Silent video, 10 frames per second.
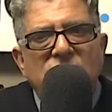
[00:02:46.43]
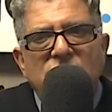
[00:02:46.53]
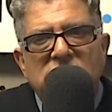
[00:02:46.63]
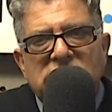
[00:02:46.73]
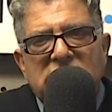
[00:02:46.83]

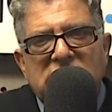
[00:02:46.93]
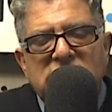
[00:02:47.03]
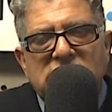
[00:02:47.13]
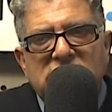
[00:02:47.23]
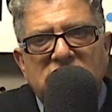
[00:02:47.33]
which
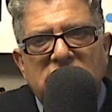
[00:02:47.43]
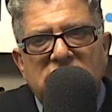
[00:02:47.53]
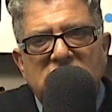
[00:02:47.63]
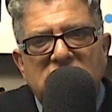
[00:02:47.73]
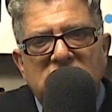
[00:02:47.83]
says
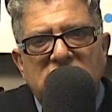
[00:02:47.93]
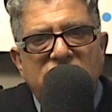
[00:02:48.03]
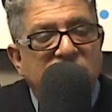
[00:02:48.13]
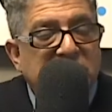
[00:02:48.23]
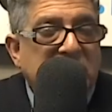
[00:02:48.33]

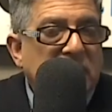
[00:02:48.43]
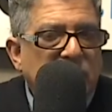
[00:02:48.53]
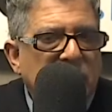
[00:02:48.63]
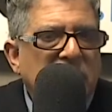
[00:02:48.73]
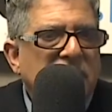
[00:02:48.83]
the
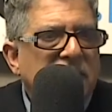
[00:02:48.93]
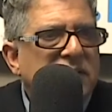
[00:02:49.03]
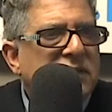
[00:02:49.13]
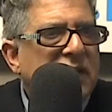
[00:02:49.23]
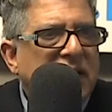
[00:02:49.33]
physical world
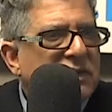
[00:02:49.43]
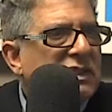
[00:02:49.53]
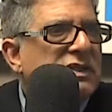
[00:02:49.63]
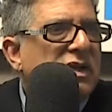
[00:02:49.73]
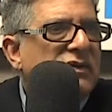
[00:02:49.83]
is
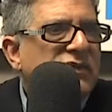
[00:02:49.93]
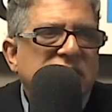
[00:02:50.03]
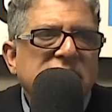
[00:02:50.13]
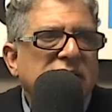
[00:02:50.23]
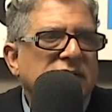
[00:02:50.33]
actually not
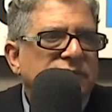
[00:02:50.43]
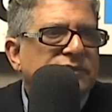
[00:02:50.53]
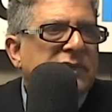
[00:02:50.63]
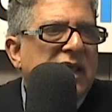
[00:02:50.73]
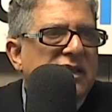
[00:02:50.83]
physical.
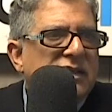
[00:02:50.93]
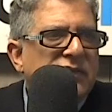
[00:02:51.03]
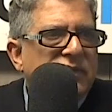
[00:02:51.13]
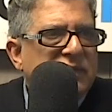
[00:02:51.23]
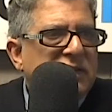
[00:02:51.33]
Mm-hmm.
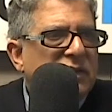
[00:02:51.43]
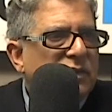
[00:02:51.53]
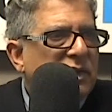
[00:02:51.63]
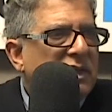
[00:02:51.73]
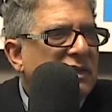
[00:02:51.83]
The
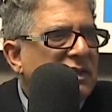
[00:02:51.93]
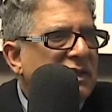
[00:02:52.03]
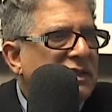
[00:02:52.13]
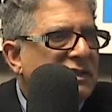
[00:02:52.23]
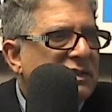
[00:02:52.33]
physical world
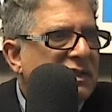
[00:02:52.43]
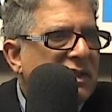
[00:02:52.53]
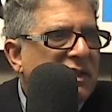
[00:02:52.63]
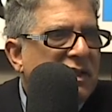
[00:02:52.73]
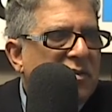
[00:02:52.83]
is
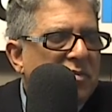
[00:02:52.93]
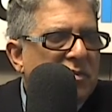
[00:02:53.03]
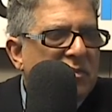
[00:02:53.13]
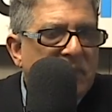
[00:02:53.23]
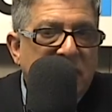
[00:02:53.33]

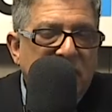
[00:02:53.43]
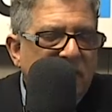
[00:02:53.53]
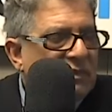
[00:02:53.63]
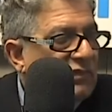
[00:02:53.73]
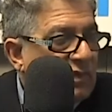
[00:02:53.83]

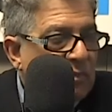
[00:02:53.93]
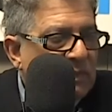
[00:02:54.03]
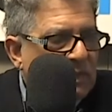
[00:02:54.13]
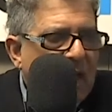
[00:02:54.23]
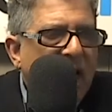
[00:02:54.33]
even
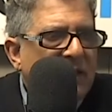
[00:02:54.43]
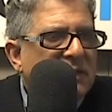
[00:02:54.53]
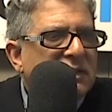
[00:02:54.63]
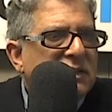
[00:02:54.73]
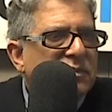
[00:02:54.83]
from
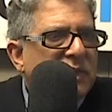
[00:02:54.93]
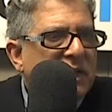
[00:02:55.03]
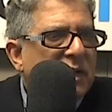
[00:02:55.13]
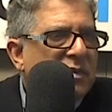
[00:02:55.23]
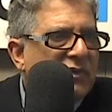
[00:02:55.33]
science is
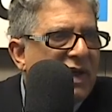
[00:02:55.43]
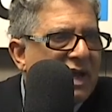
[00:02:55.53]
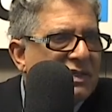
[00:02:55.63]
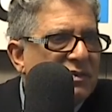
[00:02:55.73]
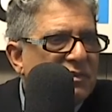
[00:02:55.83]
made up of
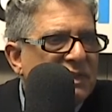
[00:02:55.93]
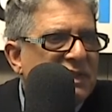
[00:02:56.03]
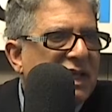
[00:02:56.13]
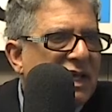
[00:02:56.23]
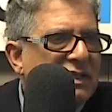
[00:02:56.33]
atoms.
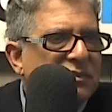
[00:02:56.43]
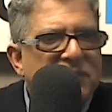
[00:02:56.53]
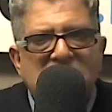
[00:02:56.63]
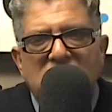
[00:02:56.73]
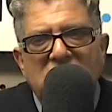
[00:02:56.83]
Mm-hmm. The
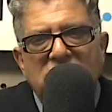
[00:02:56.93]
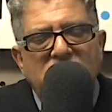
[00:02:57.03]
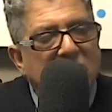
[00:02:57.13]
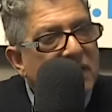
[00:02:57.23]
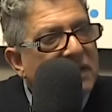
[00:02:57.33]
atoms are
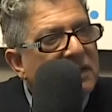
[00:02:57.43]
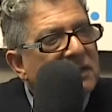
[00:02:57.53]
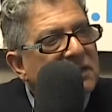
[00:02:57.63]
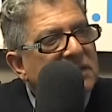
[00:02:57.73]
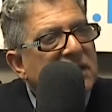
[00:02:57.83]

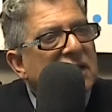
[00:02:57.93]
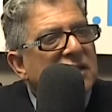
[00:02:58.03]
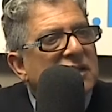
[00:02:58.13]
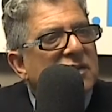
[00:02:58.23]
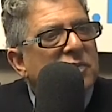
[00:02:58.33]
particles.
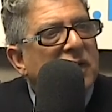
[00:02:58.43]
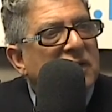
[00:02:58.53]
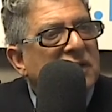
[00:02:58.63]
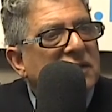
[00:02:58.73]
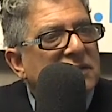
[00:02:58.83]
The
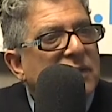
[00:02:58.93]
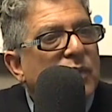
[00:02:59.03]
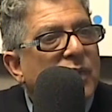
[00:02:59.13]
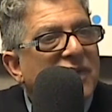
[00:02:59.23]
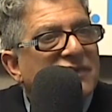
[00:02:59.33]
particles are
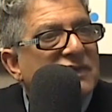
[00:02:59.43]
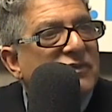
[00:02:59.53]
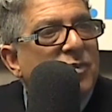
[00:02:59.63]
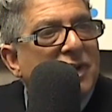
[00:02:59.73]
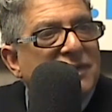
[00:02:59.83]
waves
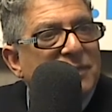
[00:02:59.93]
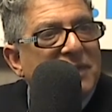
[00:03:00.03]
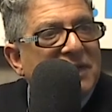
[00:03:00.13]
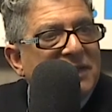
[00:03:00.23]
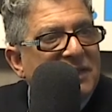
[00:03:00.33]
of
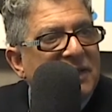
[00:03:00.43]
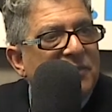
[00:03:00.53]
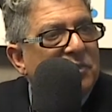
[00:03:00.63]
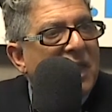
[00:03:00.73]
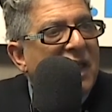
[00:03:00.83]
possibility
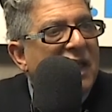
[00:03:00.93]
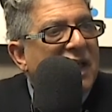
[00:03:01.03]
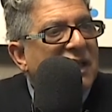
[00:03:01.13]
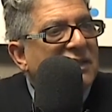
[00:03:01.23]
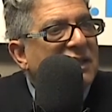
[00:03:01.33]
and